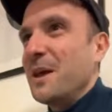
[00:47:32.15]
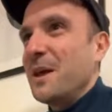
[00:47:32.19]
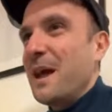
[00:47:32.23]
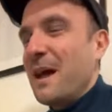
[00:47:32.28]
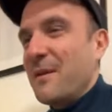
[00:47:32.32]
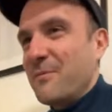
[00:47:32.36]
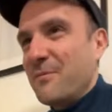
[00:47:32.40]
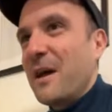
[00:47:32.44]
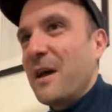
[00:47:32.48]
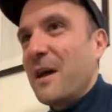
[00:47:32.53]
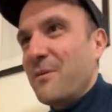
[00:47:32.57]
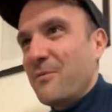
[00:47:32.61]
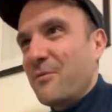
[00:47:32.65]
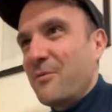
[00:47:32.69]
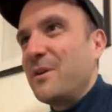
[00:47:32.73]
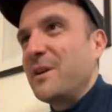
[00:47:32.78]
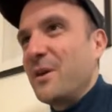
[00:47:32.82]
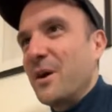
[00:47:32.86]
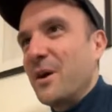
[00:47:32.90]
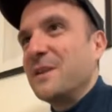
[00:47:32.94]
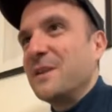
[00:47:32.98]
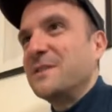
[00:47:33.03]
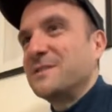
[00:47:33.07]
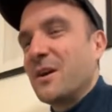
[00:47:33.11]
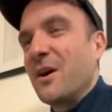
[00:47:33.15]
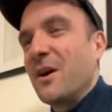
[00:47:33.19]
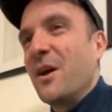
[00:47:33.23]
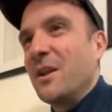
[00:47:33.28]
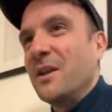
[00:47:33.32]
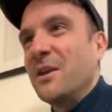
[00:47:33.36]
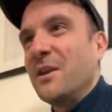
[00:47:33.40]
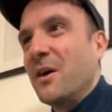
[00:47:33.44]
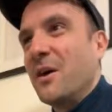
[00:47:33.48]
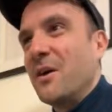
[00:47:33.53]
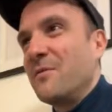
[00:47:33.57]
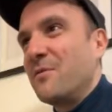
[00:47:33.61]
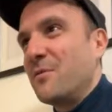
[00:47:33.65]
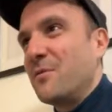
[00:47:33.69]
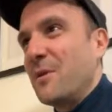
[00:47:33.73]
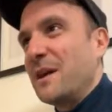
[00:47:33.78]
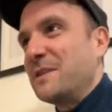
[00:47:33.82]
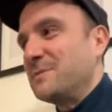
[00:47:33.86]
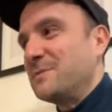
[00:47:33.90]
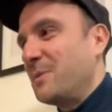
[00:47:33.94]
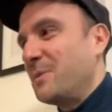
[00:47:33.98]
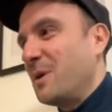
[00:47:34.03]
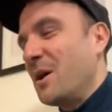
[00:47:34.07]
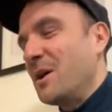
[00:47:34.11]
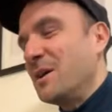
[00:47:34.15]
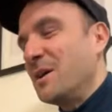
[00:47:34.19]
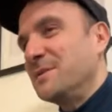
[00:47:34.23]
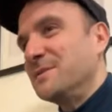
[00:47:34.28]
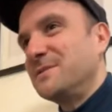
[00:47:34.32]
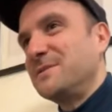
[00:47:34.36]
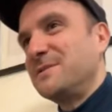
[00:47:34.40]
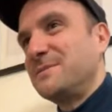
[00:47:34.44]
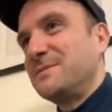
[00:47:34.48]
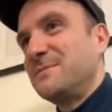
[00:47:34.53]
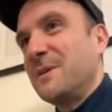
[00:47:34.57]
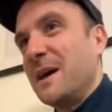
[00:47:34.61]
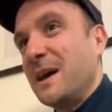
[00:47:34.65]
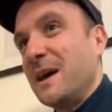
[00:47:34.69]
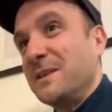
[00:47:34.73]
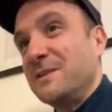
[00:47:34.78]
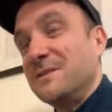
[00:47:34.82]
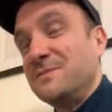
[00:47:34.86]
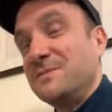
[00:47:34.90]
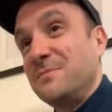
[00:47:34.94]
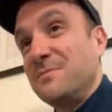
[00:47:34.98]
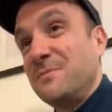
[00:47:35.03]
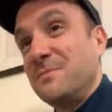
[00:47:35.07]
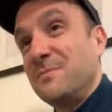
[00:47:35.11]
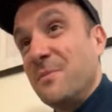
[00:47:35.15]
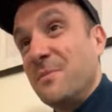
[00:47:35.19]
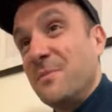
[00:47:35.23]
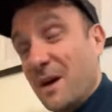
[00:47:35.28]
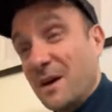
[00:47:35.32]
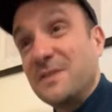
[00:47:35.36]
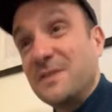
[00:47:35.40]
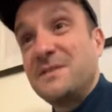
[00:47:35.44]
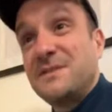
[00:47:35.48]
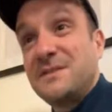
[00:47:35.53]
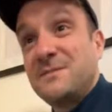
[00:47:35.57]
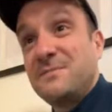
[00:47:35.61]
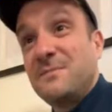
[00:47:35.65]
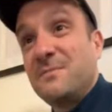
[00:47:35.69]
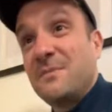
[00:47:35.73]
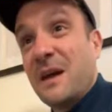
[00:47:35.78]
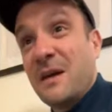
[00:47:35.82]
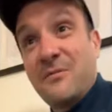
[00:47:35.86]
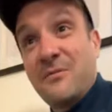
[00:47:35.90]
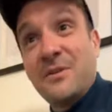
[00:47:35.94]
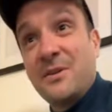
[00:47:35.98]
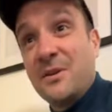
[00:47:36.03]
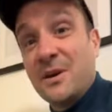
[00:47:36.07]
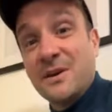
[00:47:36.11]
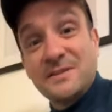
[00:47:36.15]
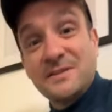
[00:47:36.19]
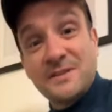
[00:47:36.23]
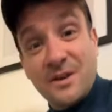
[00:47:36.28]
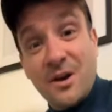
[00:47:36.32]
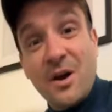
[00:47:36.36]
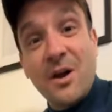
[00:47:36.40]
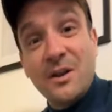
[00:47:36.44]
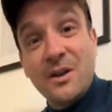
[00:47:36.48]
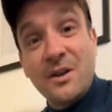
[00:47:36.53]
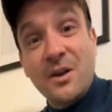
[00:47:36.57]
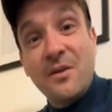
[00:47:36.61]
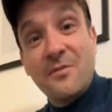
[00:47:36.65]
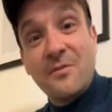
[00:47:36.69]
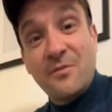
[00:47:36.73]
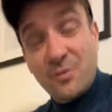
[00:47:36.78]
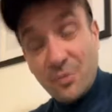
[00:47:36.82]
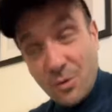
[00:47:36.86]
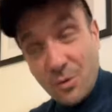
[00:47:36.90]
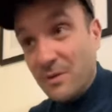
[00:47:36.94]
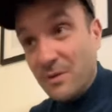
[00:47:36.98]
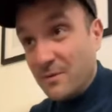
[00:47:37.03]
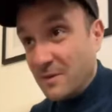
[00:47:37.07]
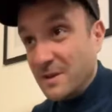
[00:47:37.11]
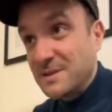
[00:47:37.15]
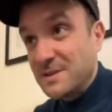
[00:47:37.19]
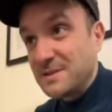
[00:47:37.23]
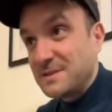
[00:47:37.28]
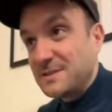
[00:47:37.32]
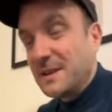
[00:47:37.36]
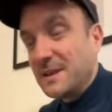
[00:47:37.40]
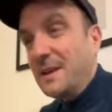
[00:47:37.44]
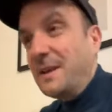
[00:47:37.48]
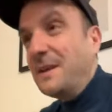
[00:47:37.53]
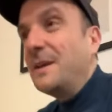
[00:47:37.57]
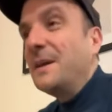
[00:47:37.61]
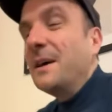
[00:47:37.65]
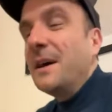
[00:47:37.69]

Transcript: Every night is gala night for Adam Lyons, and thus every night is a gala night for all of us.